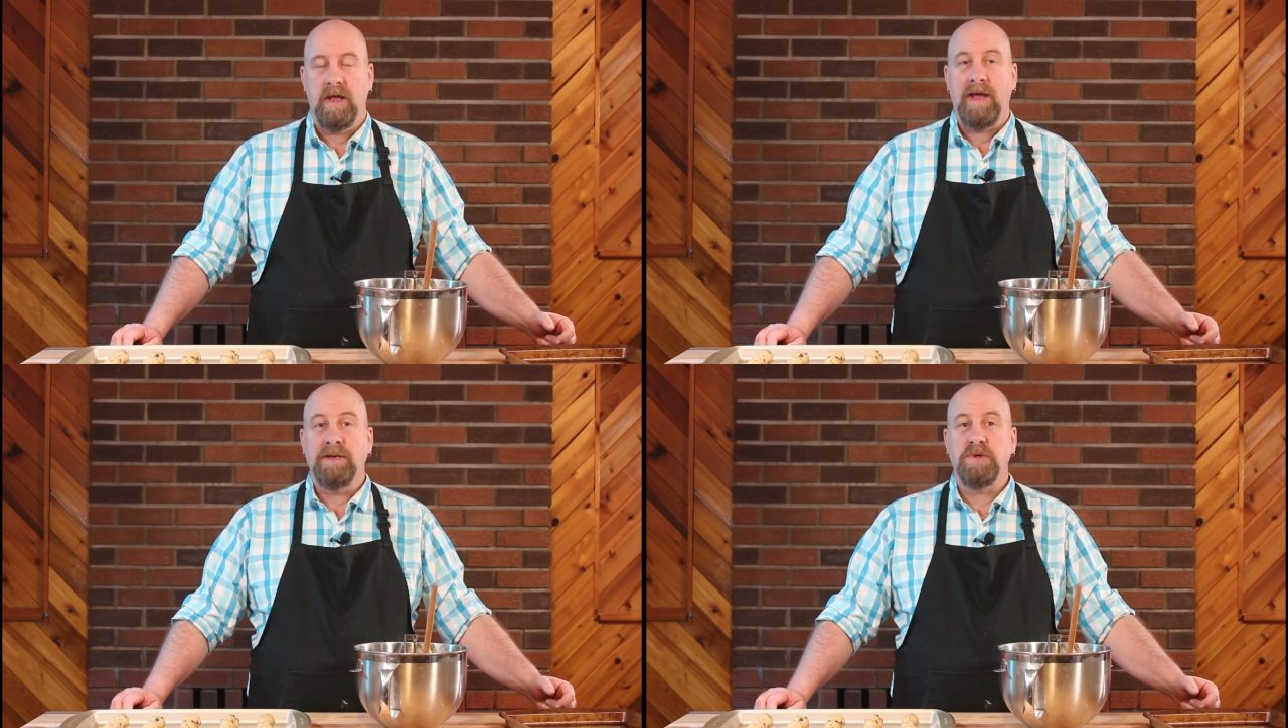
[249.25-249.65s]

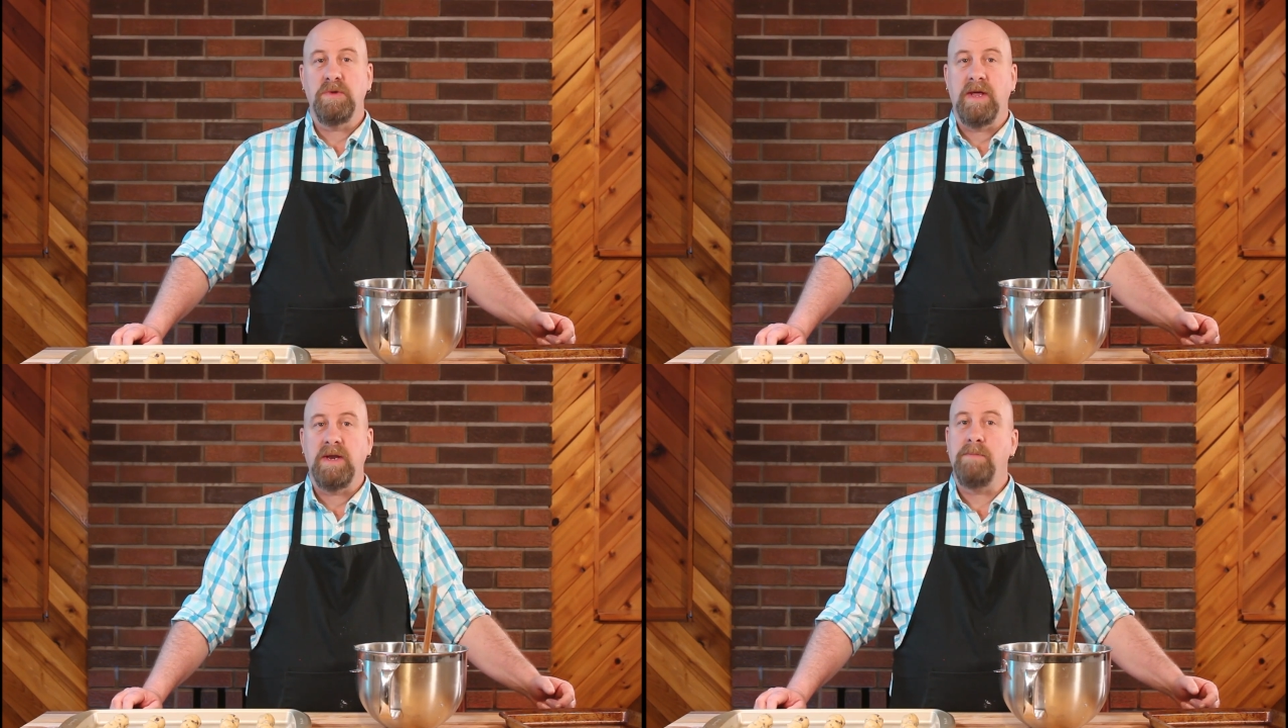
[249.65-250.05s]
And do
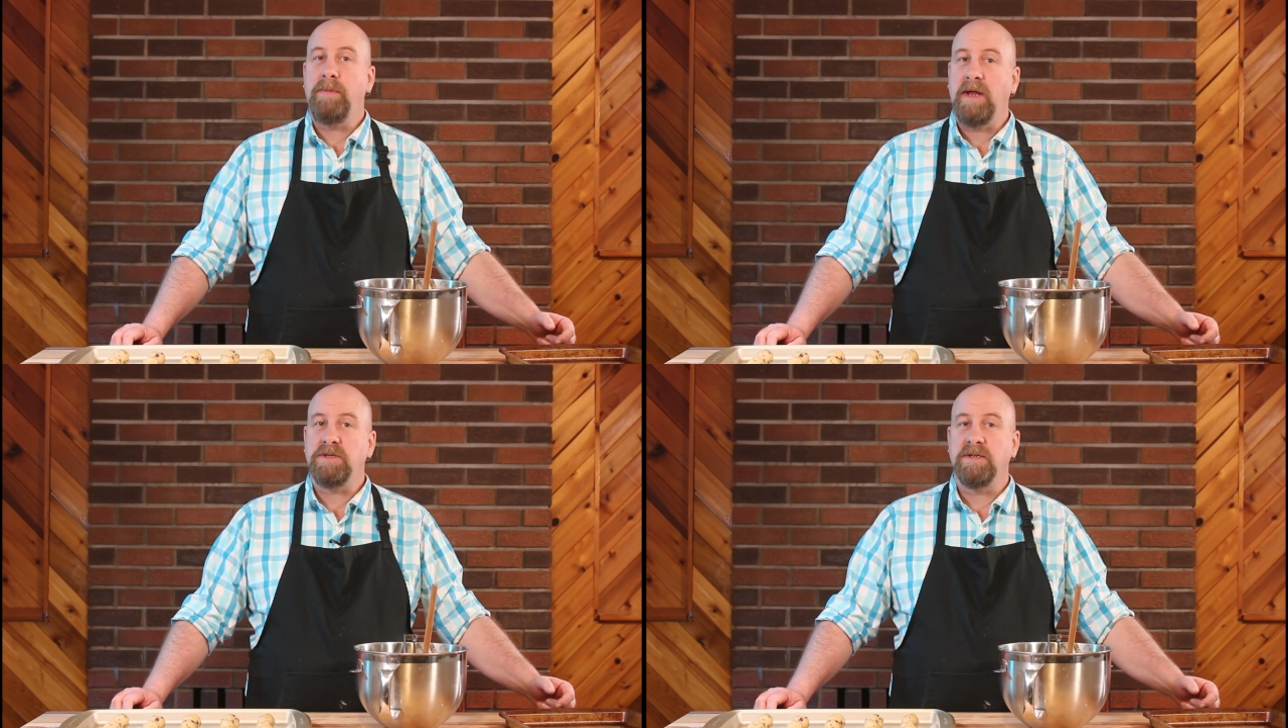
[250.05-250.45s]
that in
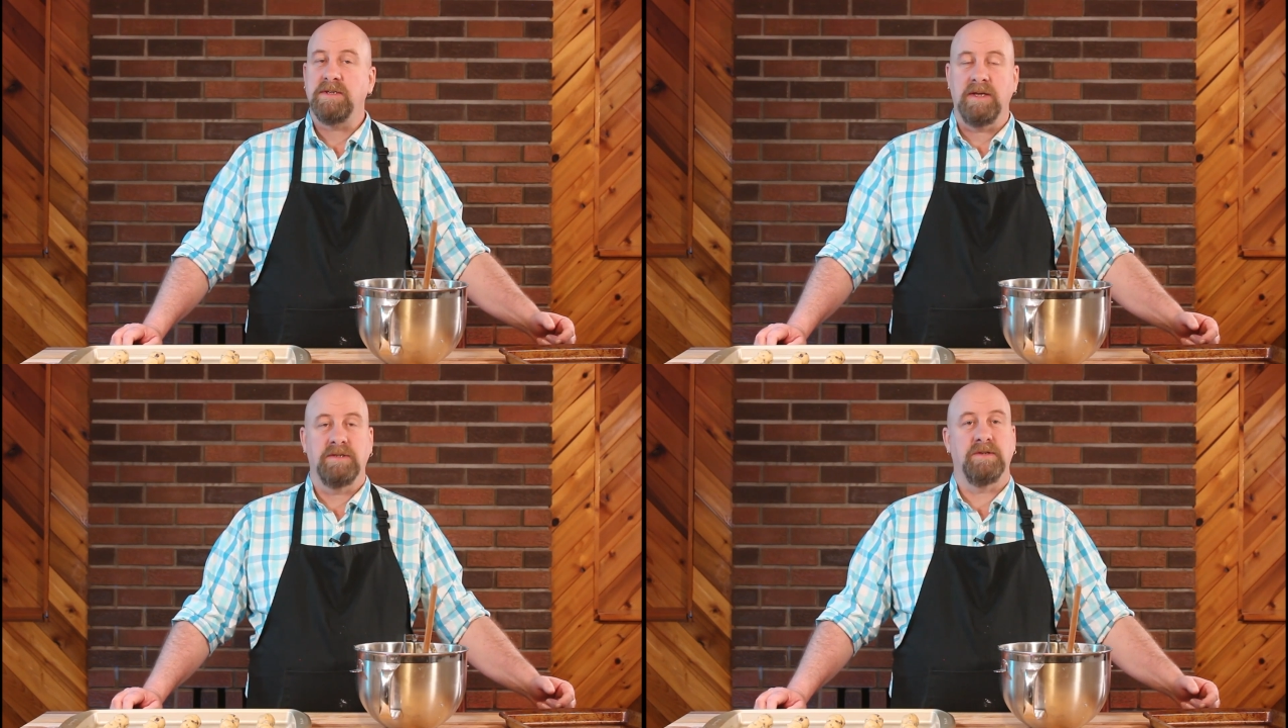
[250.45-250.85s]
batches
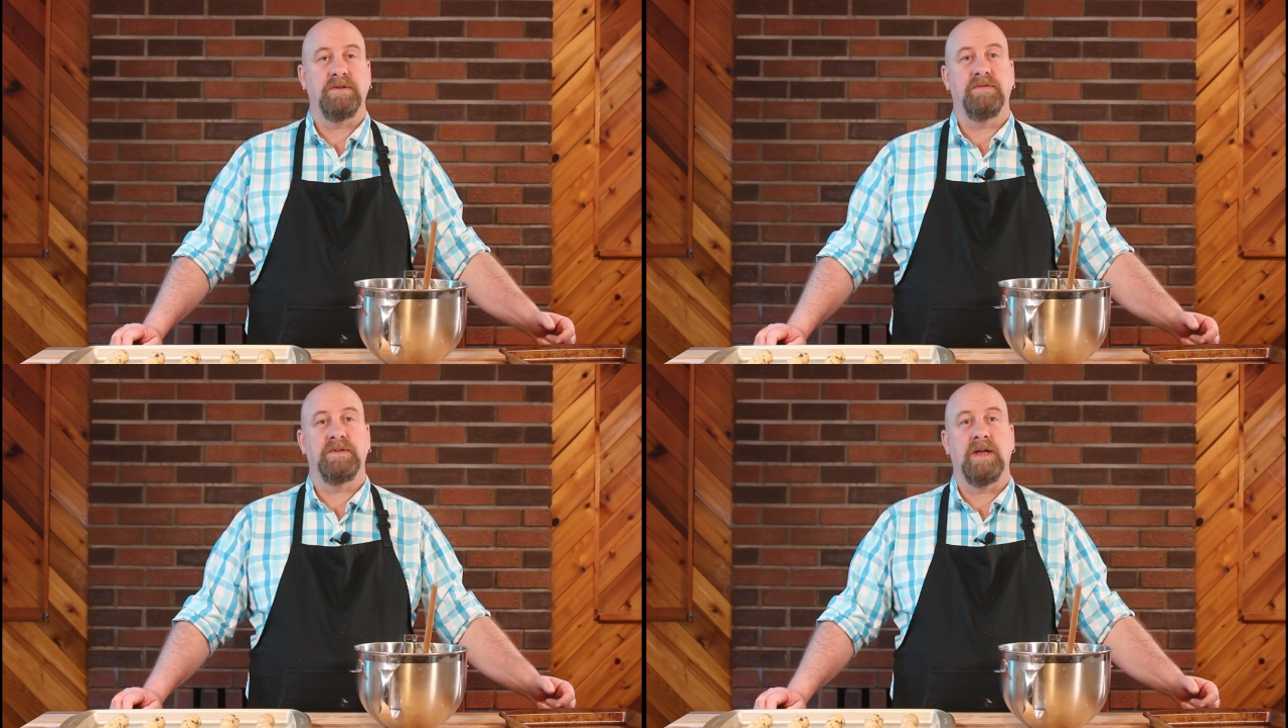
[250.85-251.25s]
until
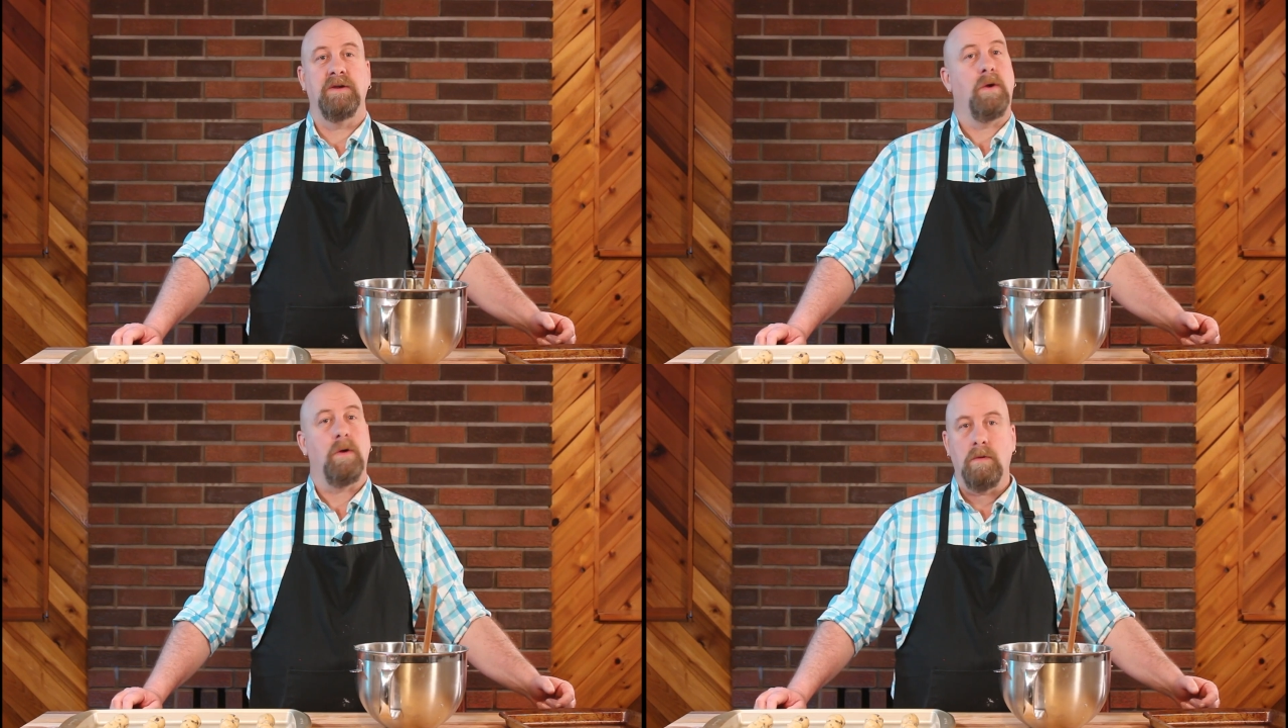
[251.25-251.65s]
you've
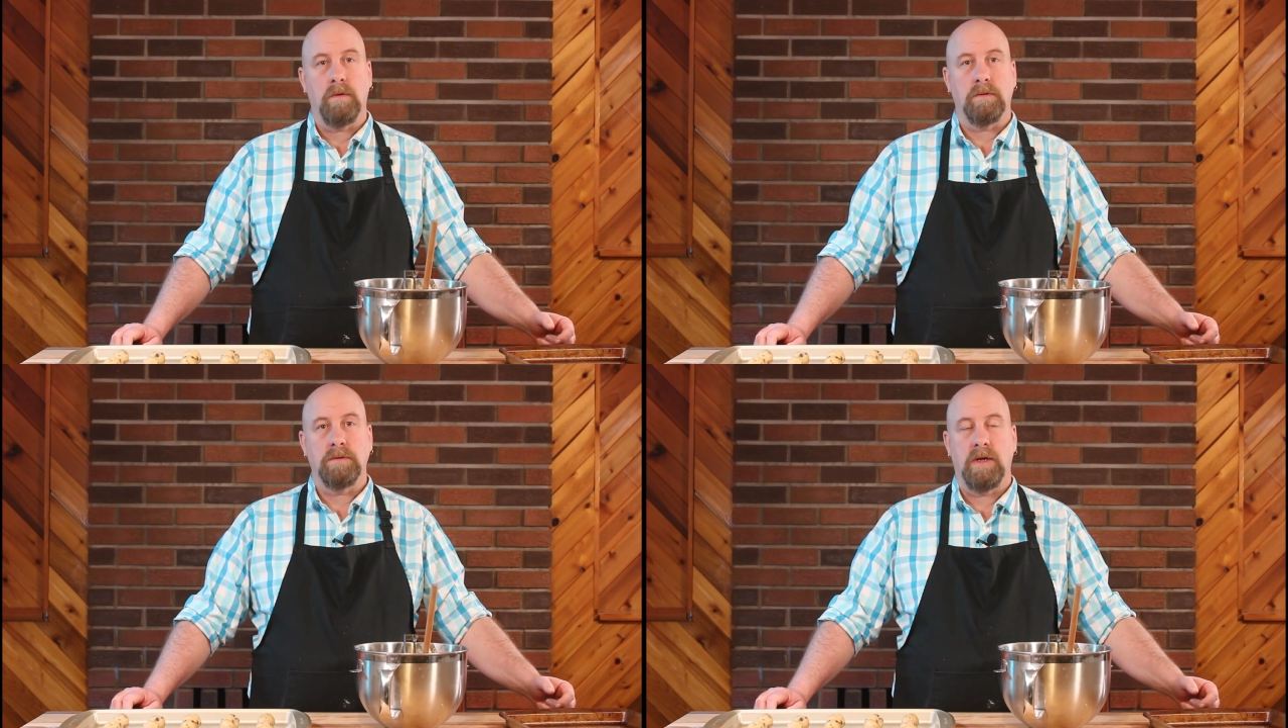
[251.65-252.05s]
done
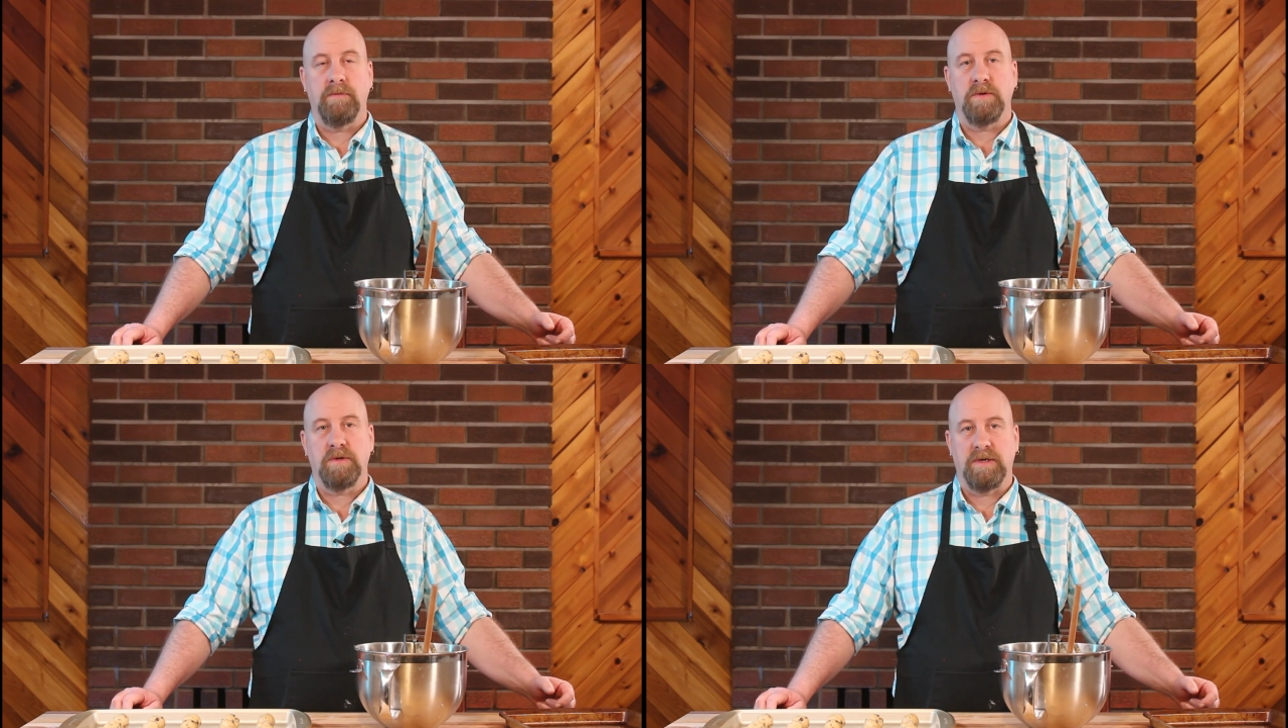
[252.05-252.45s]
all
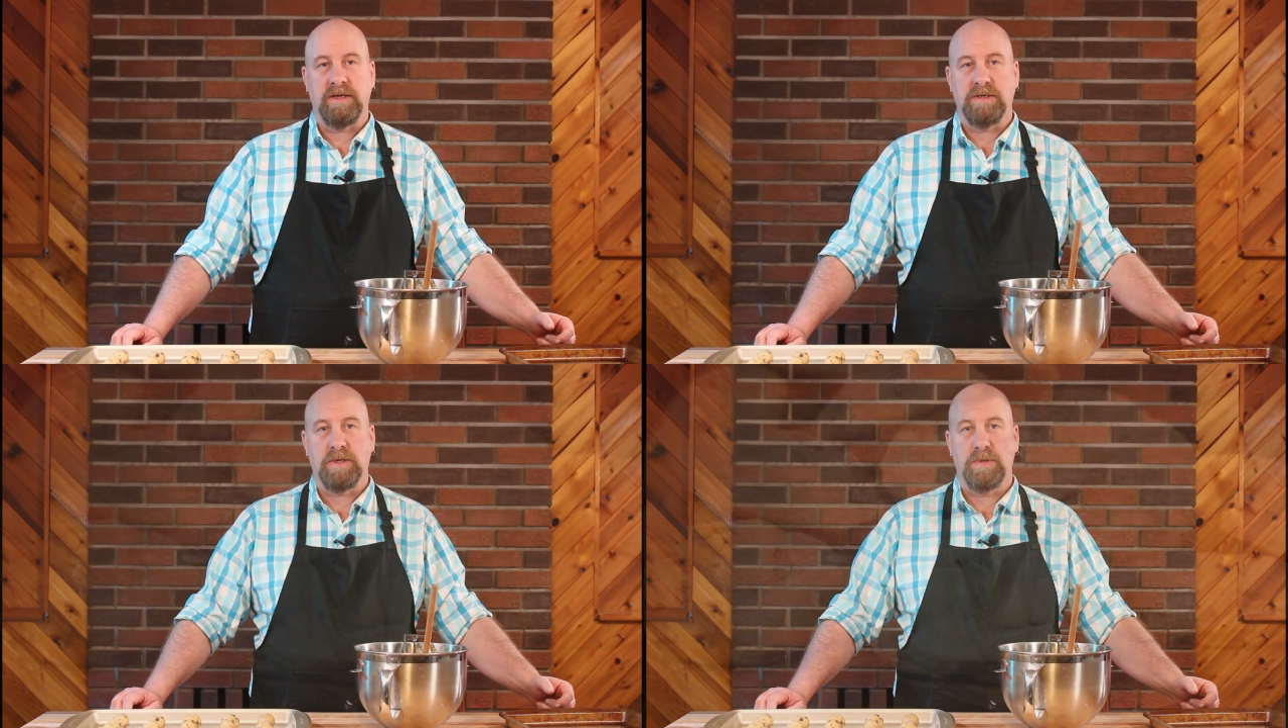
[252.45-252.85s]
of your
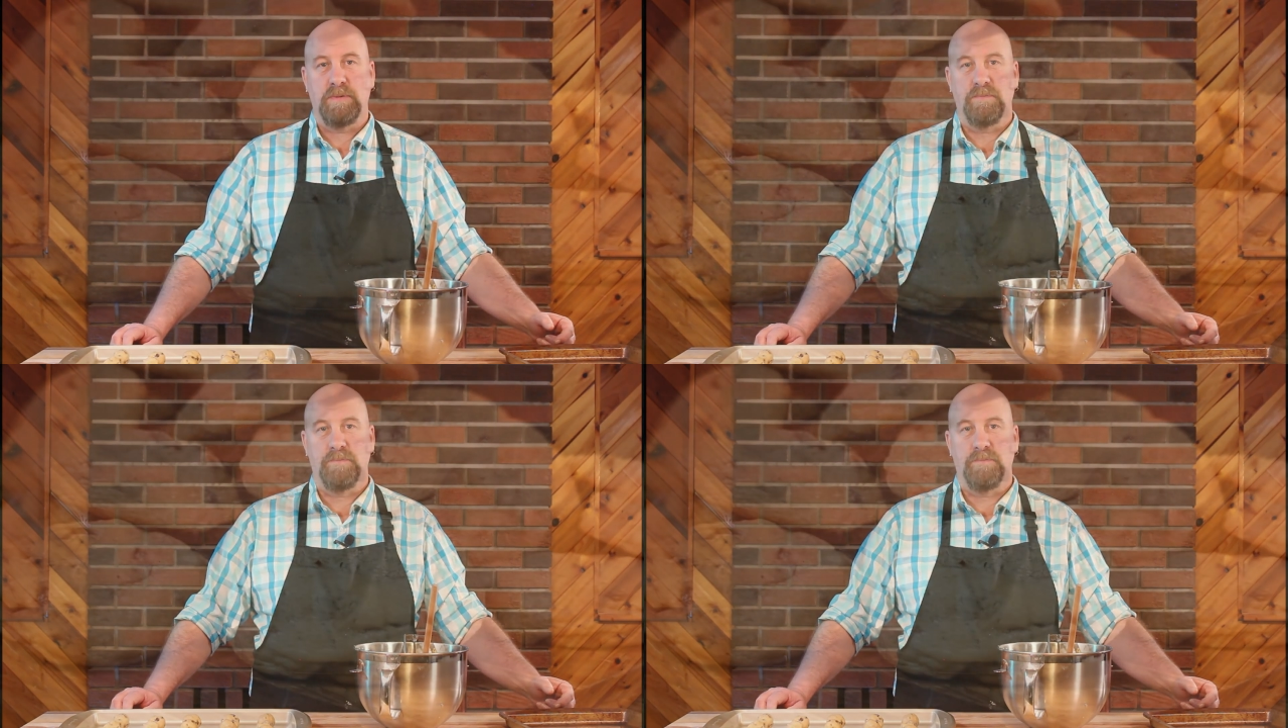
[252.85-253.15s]
cookie dough.